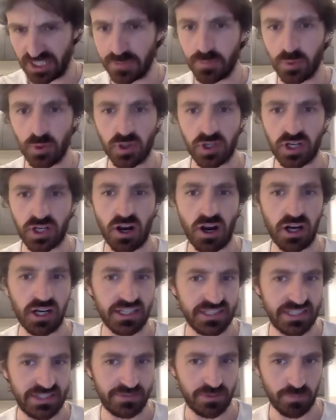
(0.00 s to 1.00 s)
In the book,
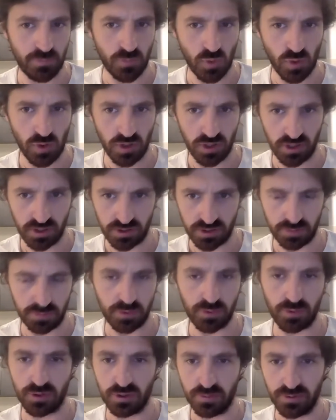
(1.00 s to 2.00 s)
Carney's even more
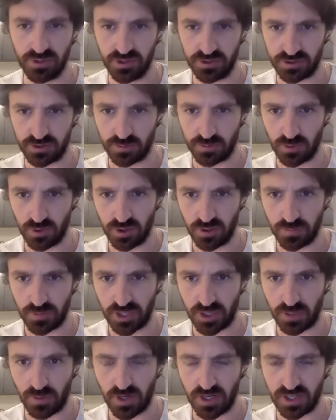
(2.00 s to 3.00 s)
deplorable, as it were,
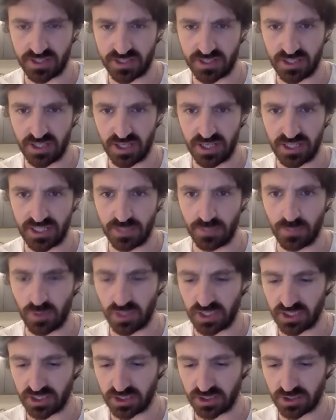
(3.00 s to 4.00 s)
but I wanted to, I didn't
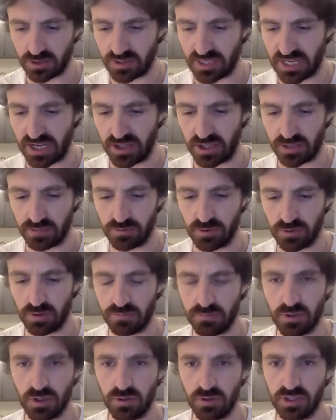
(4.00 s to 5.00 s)
want to go down that
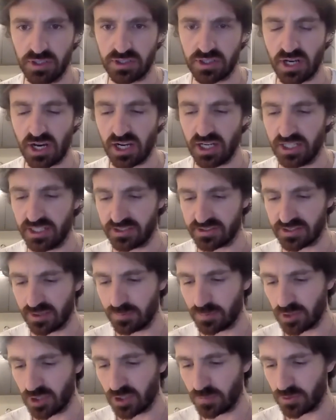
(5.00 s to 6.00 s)
road, road entirely, because I
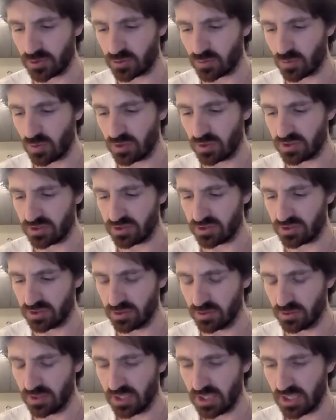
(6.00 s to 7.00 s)
on purpose wanted
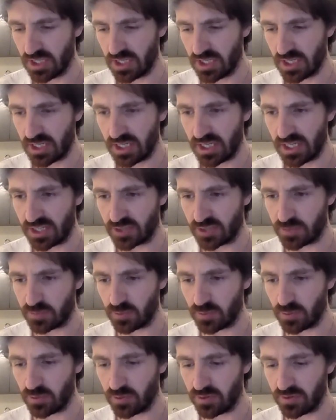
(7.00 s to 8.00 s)
to
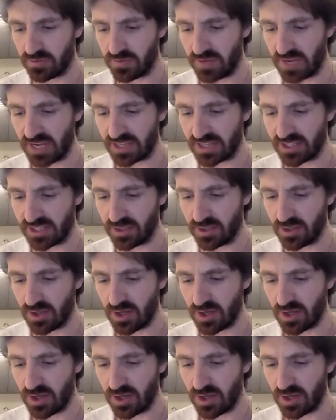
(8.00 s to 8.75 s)
explore the fact that